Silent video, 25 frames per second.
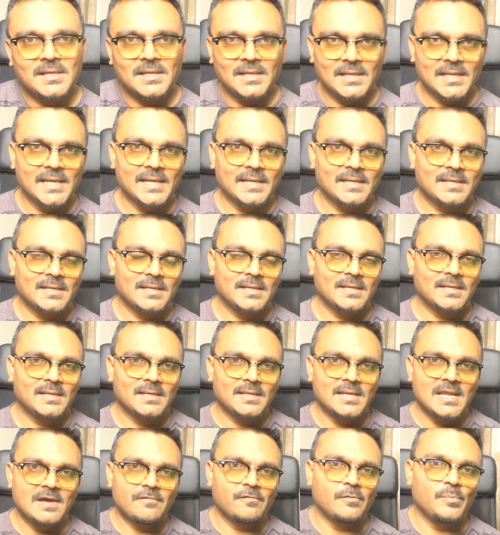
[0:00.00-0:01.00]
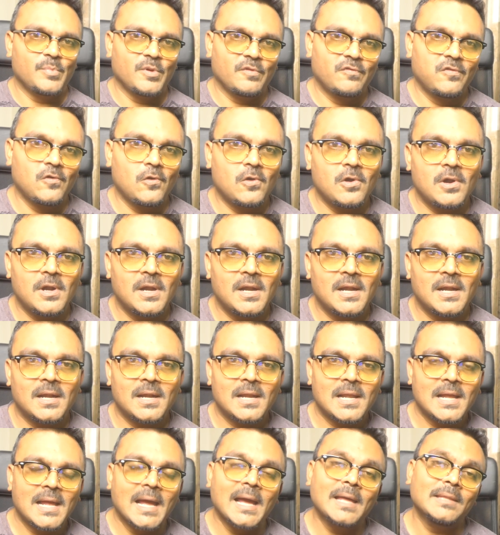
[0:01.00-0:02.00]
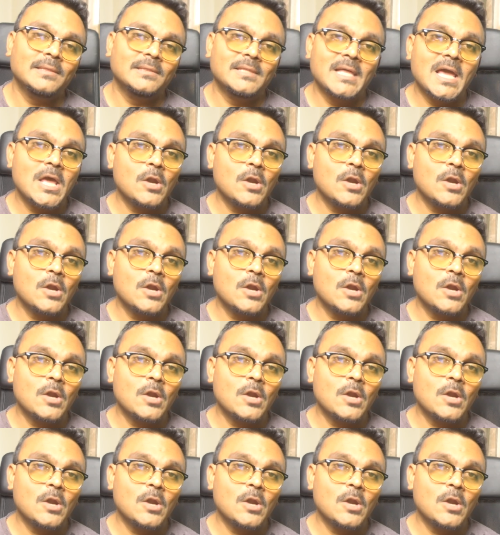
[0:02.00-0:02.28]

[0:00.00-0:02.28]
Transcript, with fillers: like never before, and